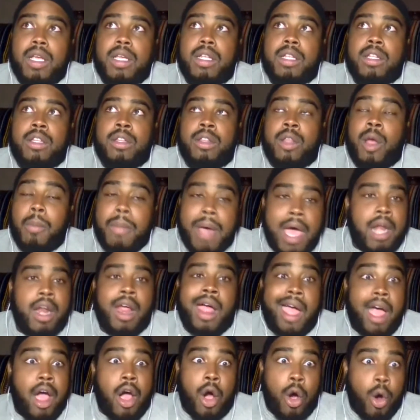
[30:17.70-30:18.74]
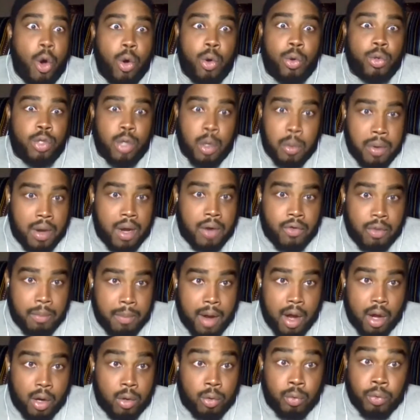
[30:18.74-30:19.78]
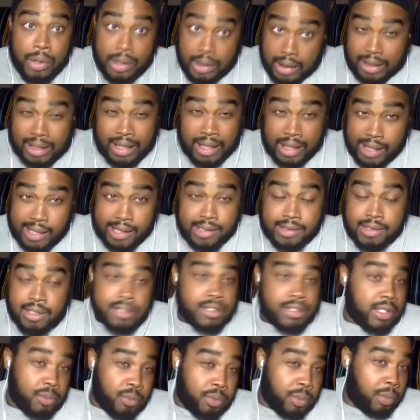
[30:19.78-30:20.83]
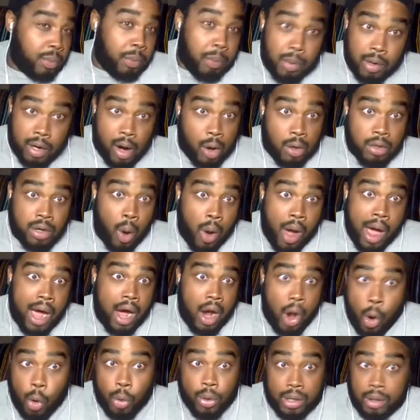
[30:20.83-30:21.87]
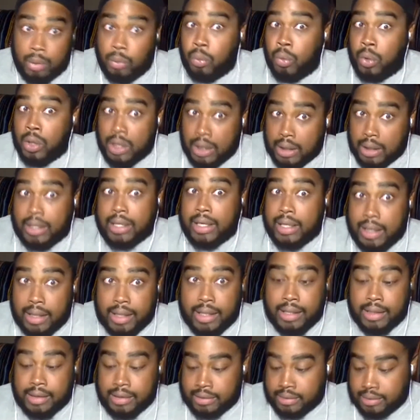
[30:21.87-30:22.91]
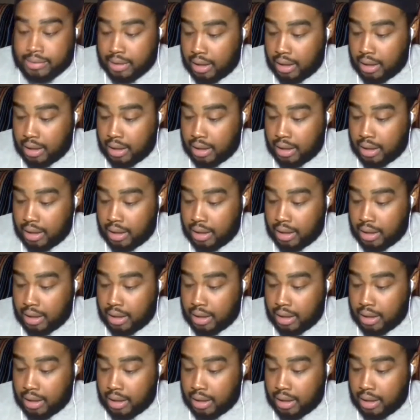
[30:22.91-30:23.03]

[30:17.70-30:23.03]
no matter how old Yoel Romero really is, because we don't know how old he really is.